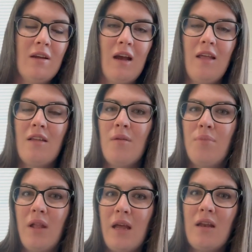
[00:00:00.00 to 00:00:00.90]
And then I'm
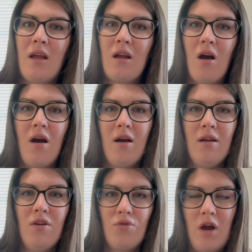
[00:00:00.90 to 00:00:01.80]
planning
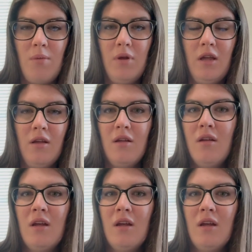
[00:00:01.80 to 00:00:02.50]
on grabbing